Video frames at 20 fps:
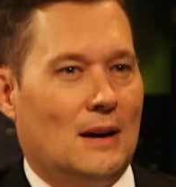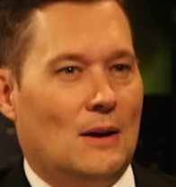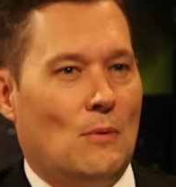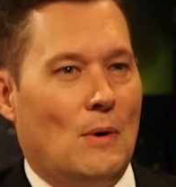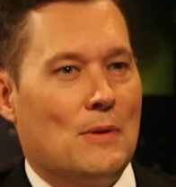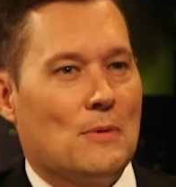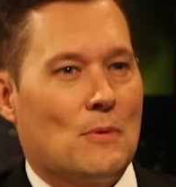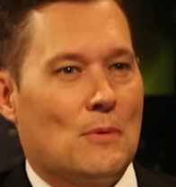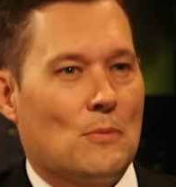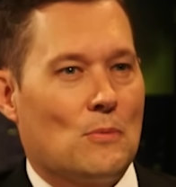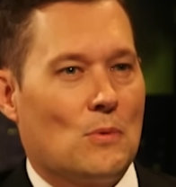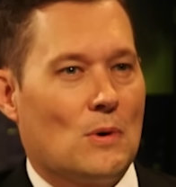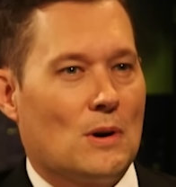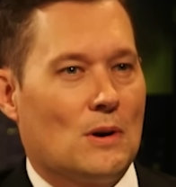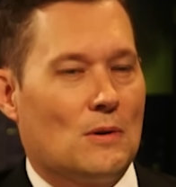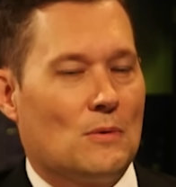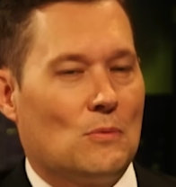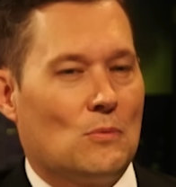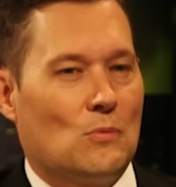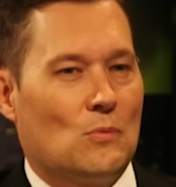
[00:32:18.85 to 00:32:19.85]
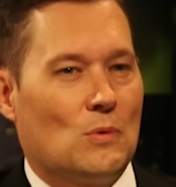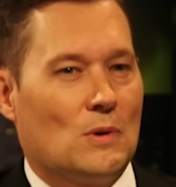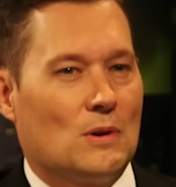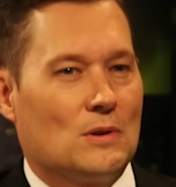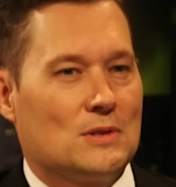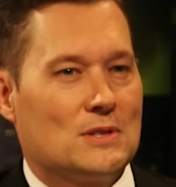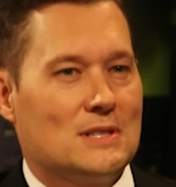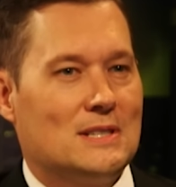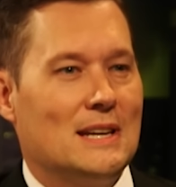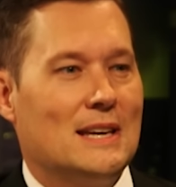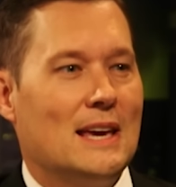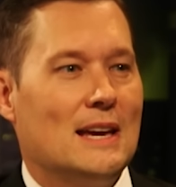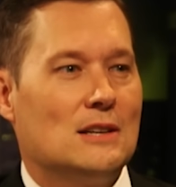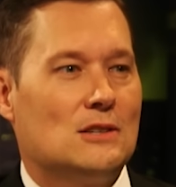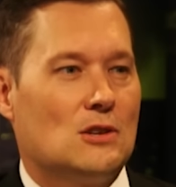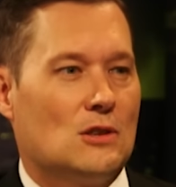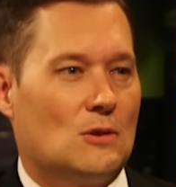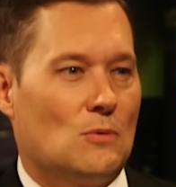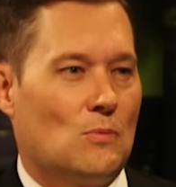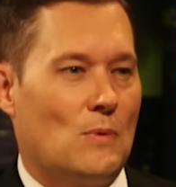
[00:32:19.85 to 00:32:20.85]
whether we're sticking
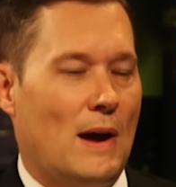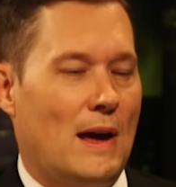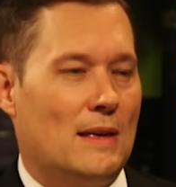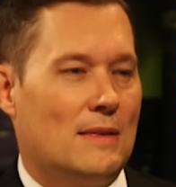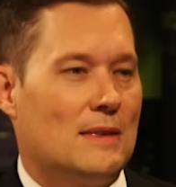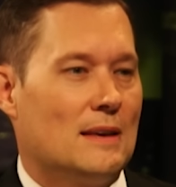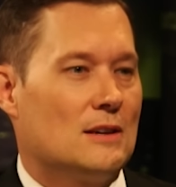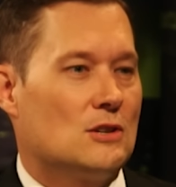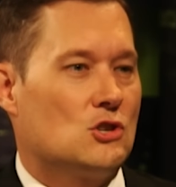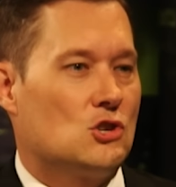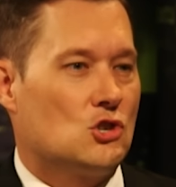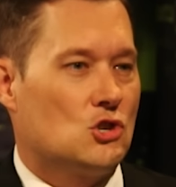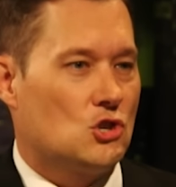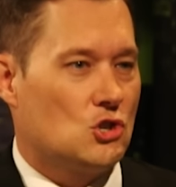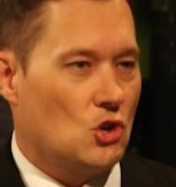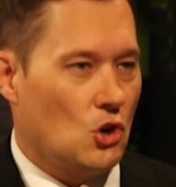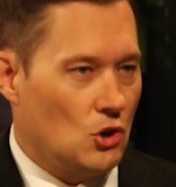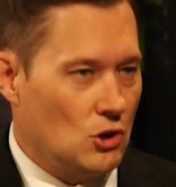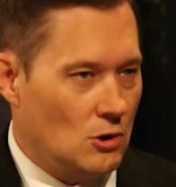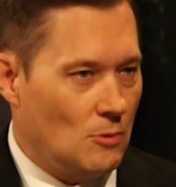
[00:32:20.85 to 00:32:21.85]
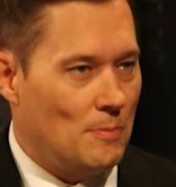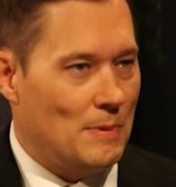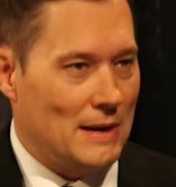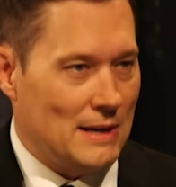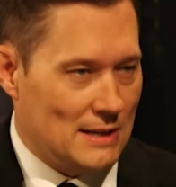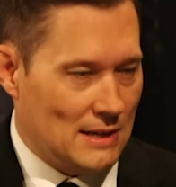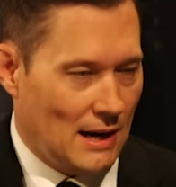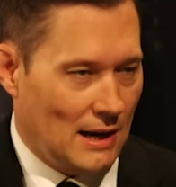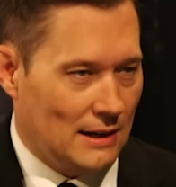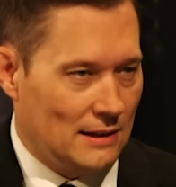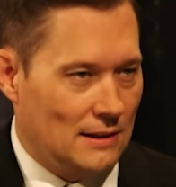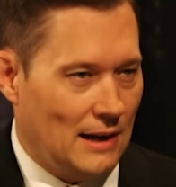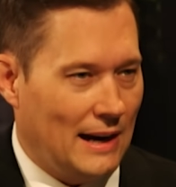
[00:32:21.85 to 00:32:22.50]
to the way things should be done.